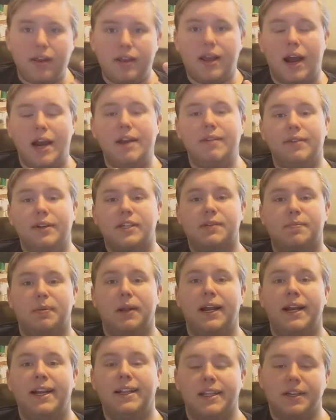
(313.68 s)
kind of
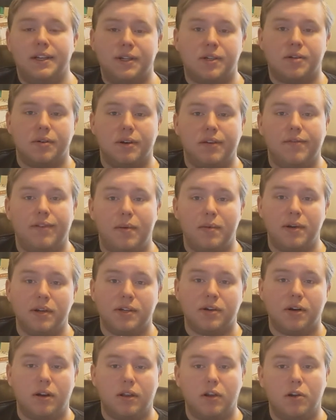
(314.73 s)
explaining the history of
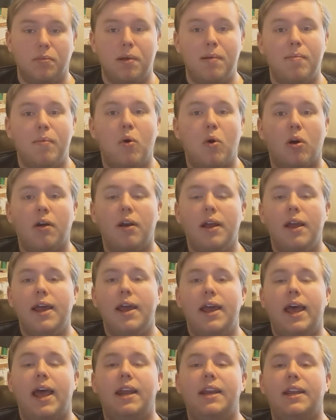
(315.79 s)
feminist art a little bit more
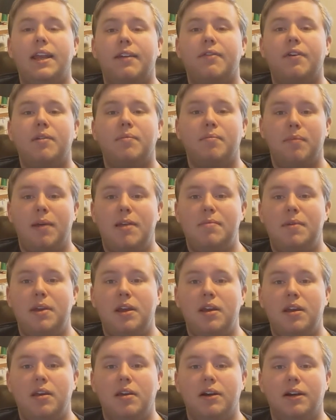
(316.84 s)
and giving
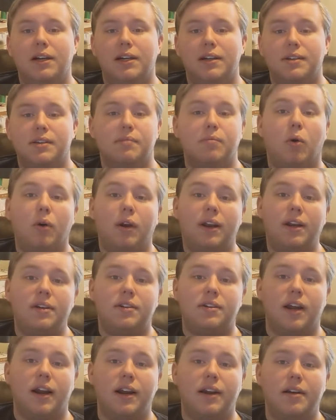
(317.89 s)
maybe some more
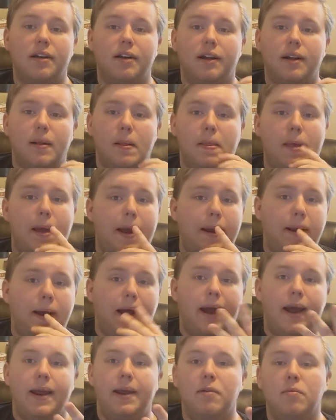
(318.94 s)
insight that
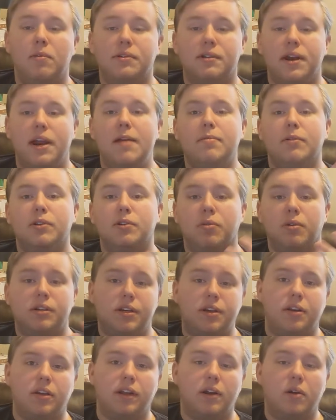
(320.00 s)
I wasn't able to
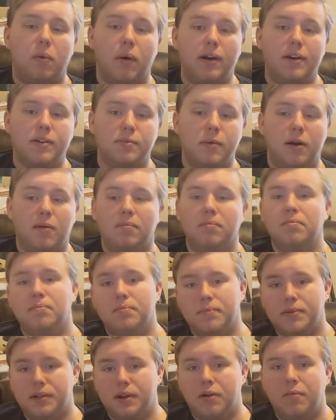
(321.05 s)
articulate quite as well.
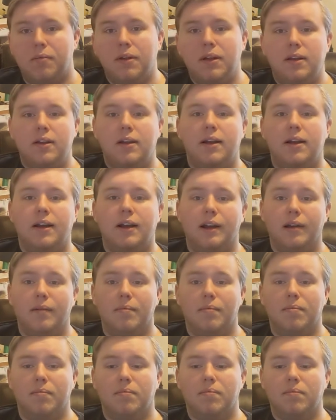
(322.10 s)
So
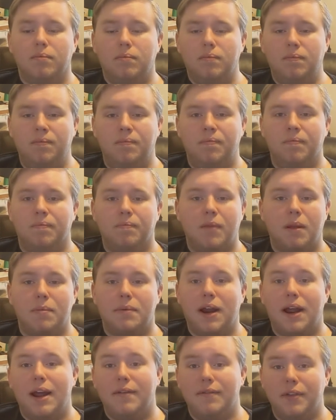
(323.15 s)
I'm going
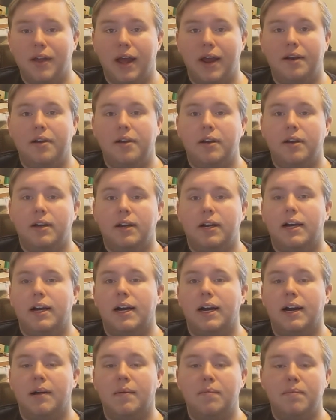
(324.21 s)
to have that
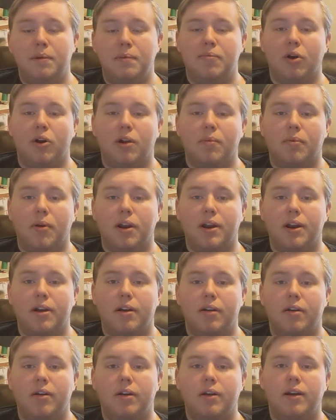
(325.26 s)
be brought up right
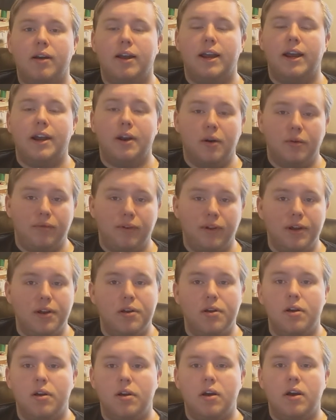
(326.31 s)
here, and
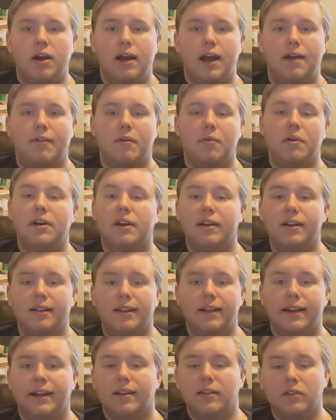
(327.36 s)
hopefully everyone can
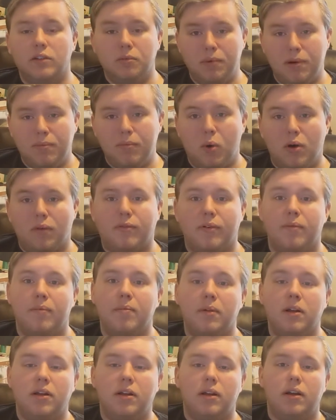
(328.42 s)
glean a little bit more
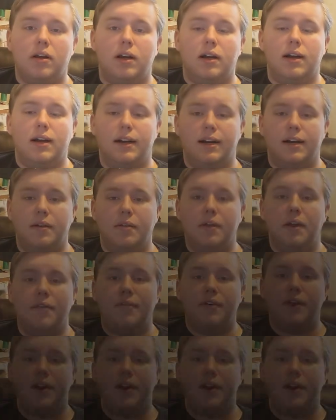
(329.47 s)
from that